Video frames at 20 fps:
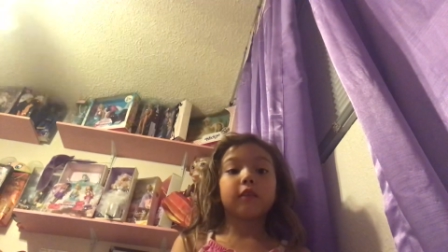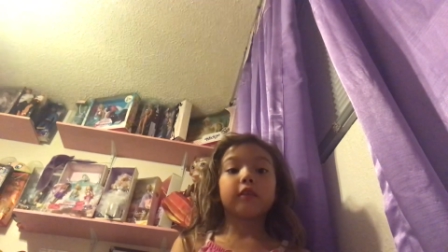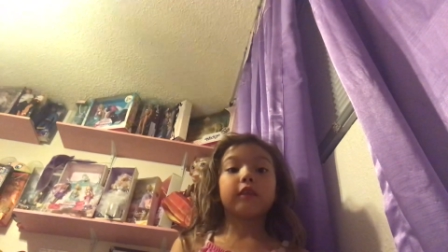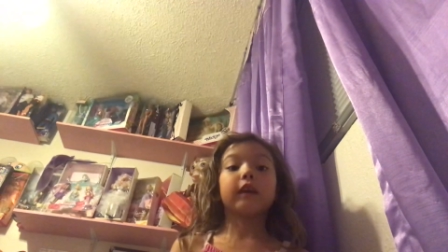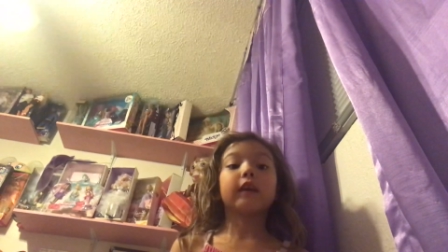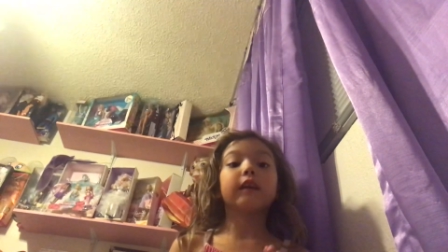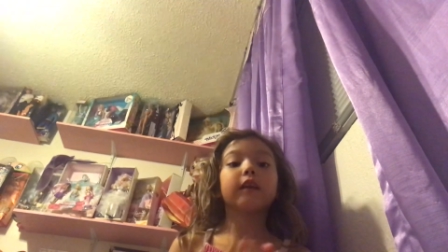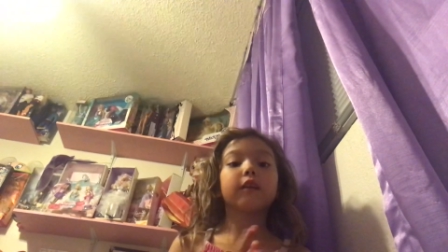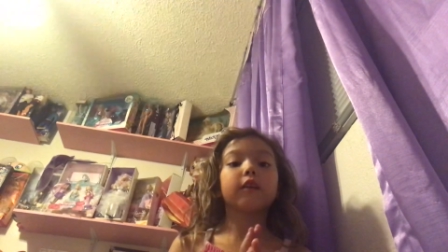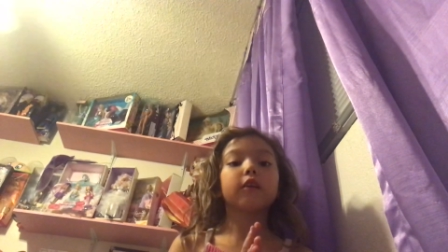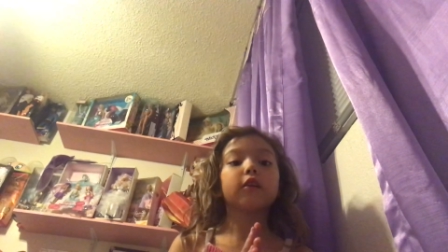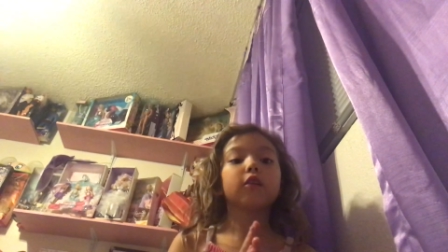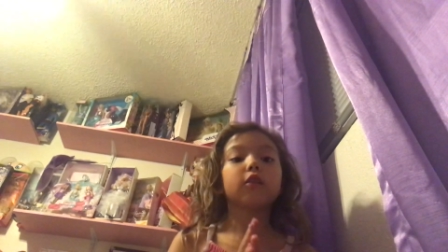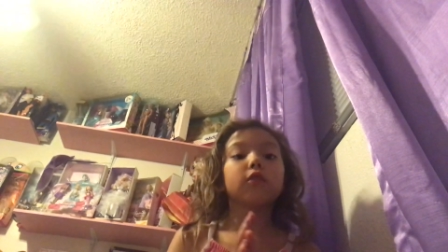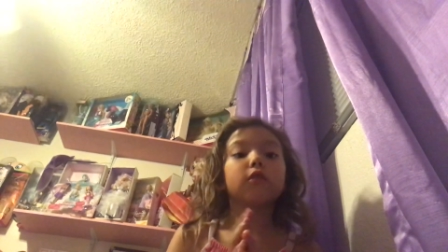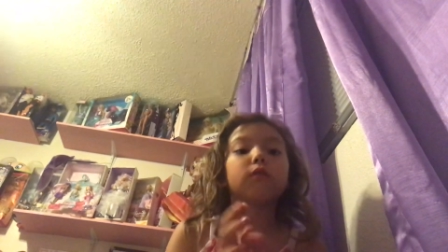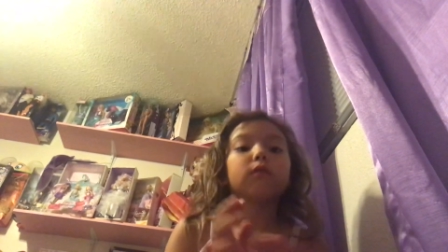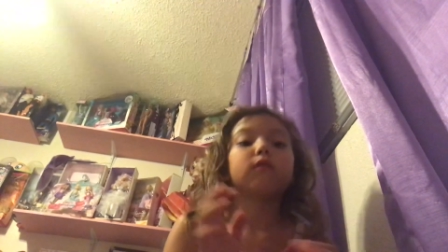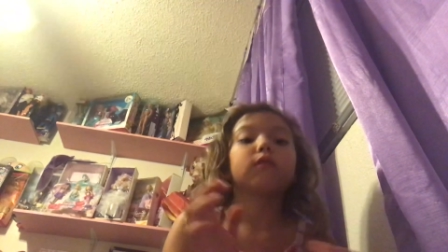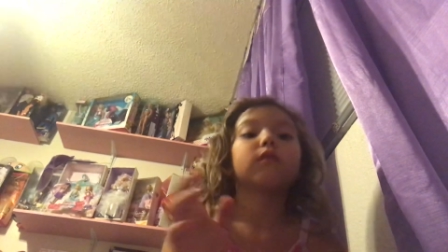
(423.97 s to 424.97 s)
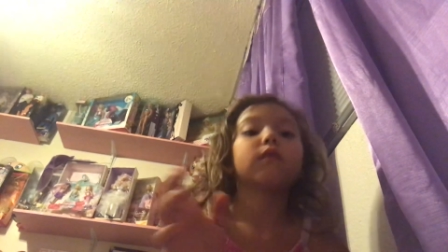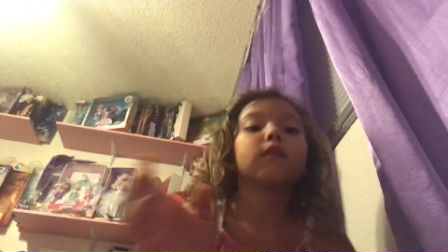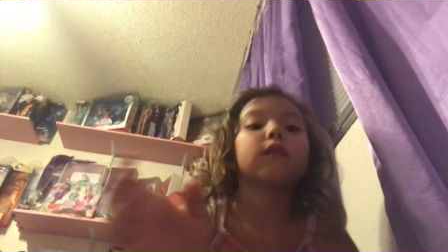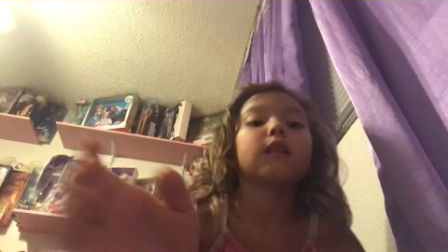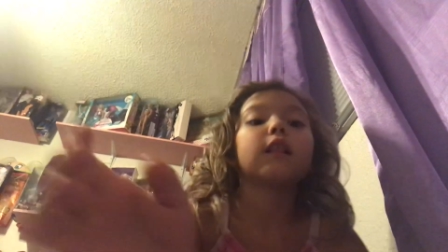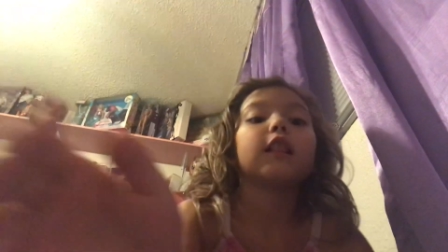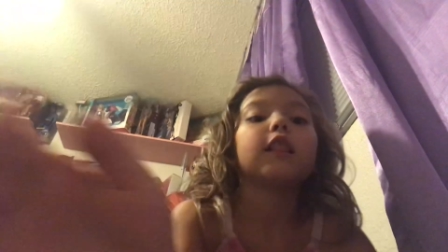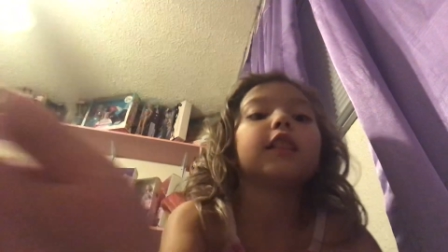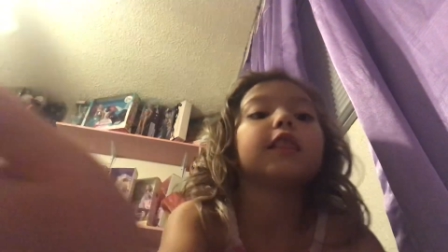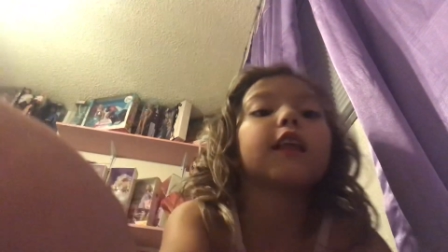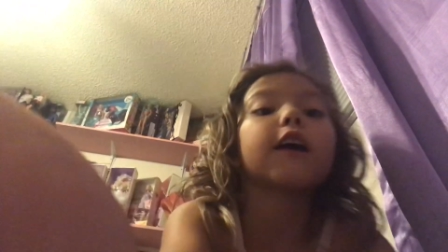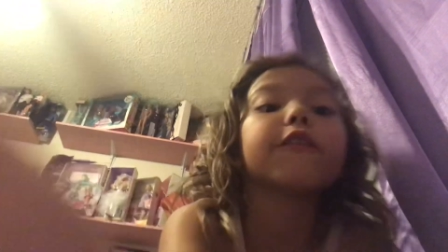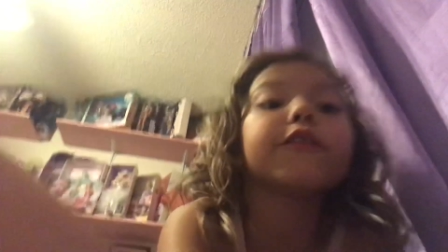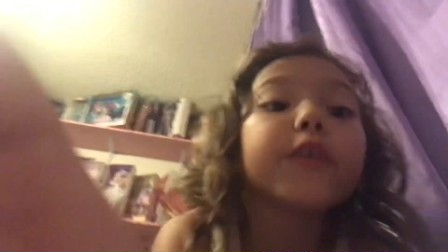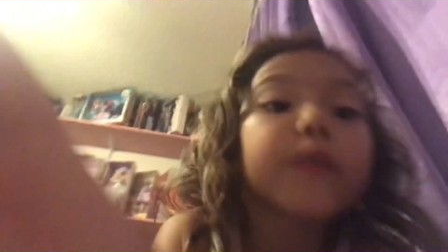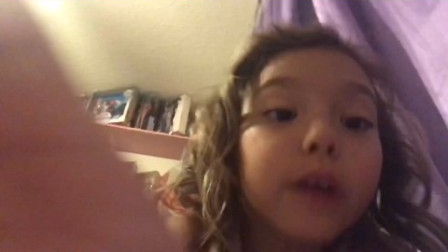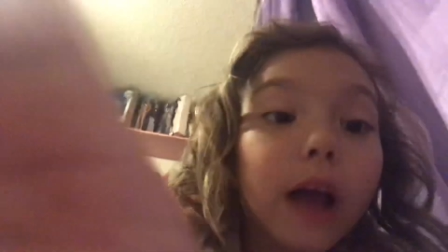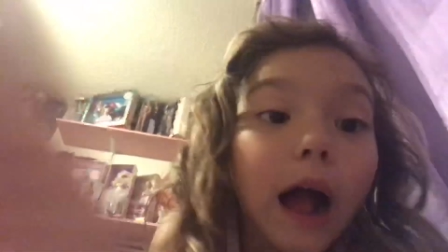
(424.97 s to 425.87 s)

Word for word: Thank you. Love you